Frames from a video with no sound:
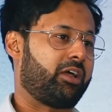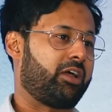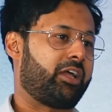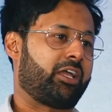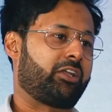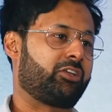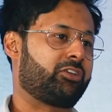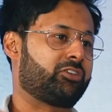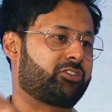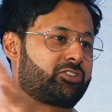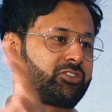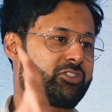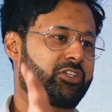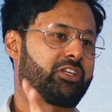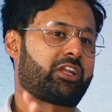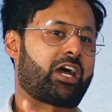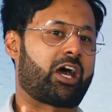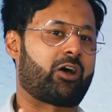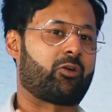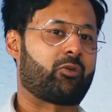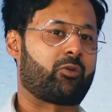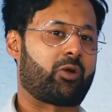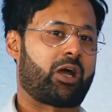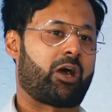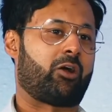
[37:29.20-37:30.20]
industry
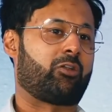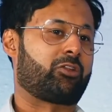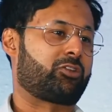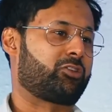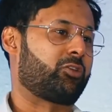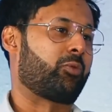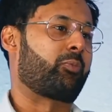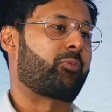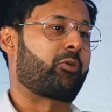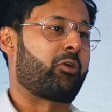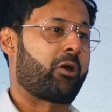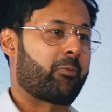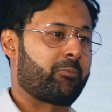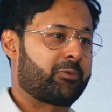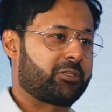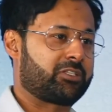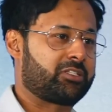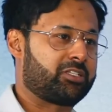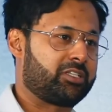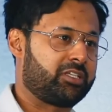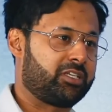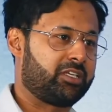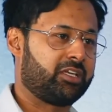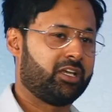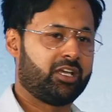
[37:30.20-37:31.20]
now. Also
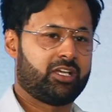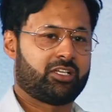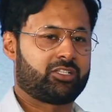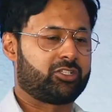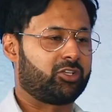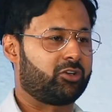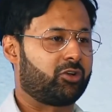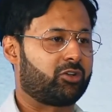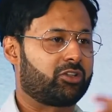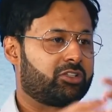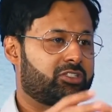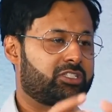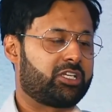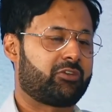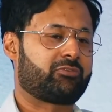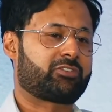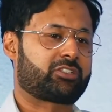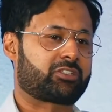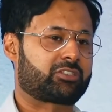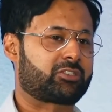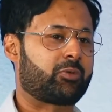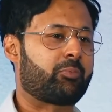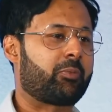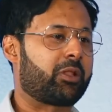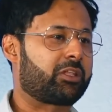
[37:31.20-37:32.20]
property, you know, the
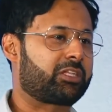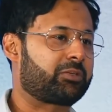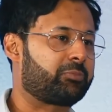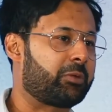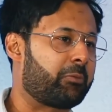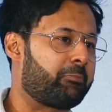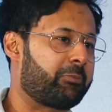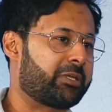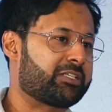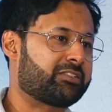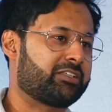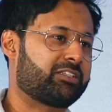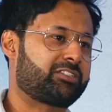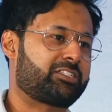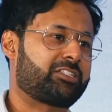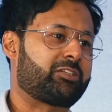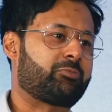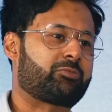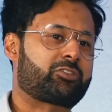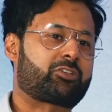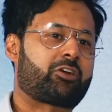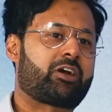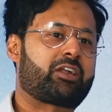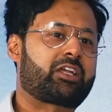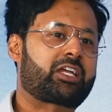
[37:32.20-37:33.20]
servicing. So multiple businesses.
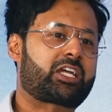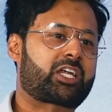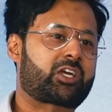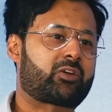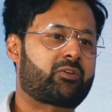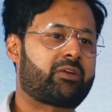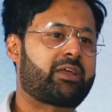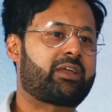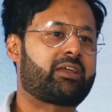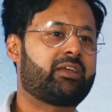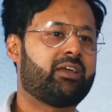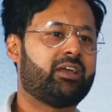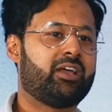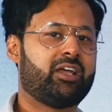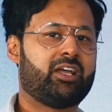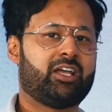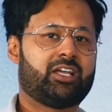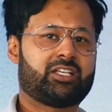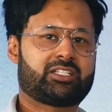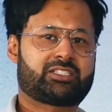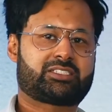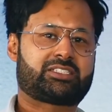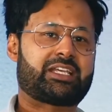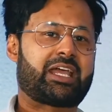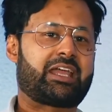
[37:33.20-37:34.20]
I'm trying to create
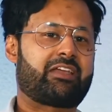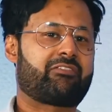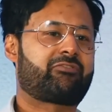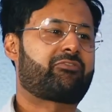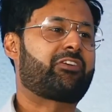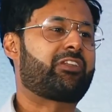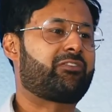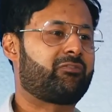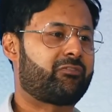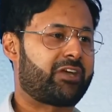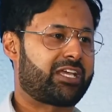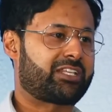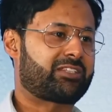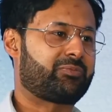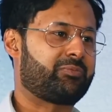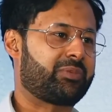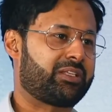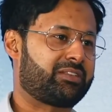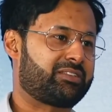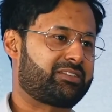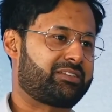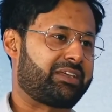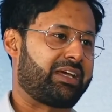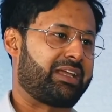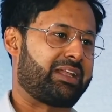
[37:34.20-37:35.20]
safe
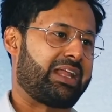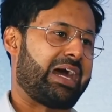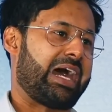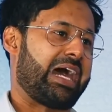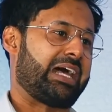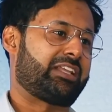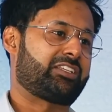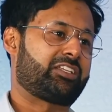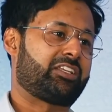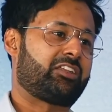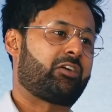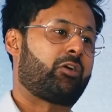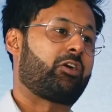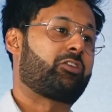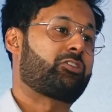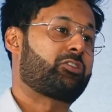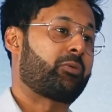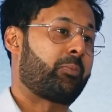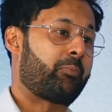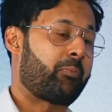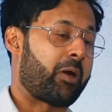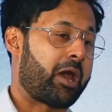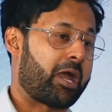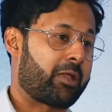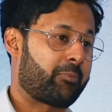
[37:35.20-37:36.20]
investments and assets. I
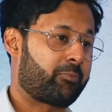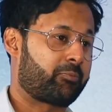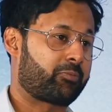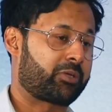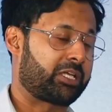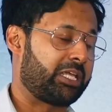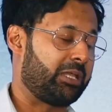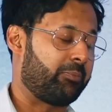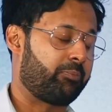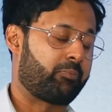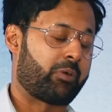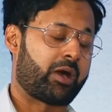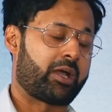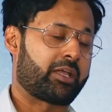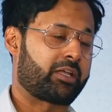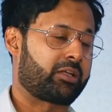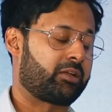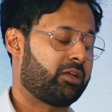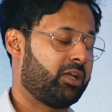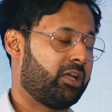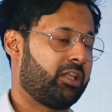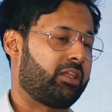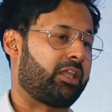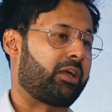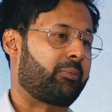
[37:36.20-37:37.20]
also keep
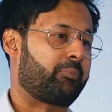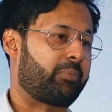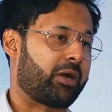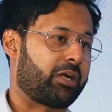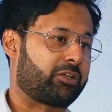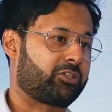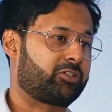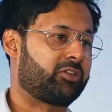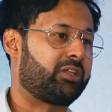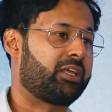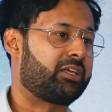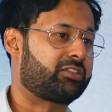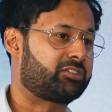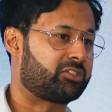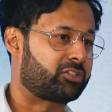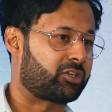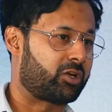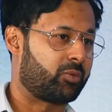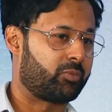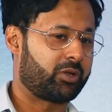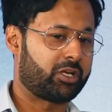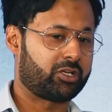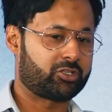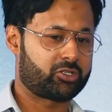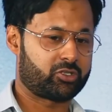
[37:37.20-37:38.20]
buying like buy to let and
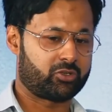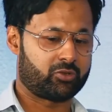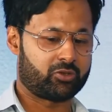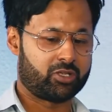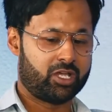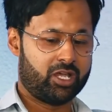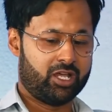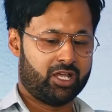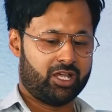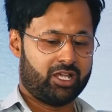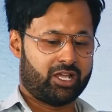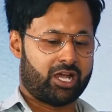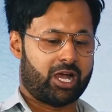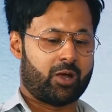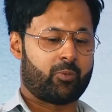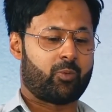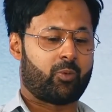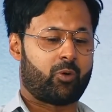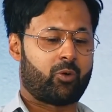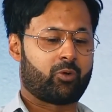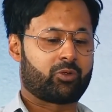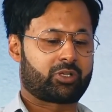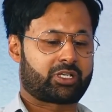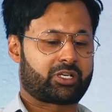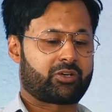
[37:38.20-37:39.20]
commercial. I'm
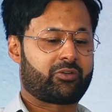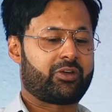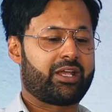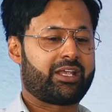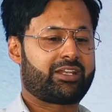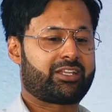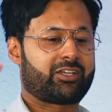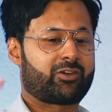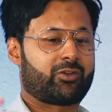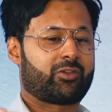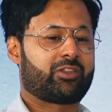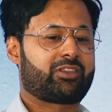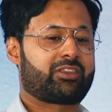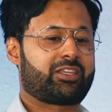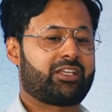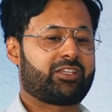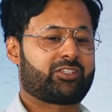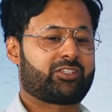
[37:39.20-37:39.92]
creating all of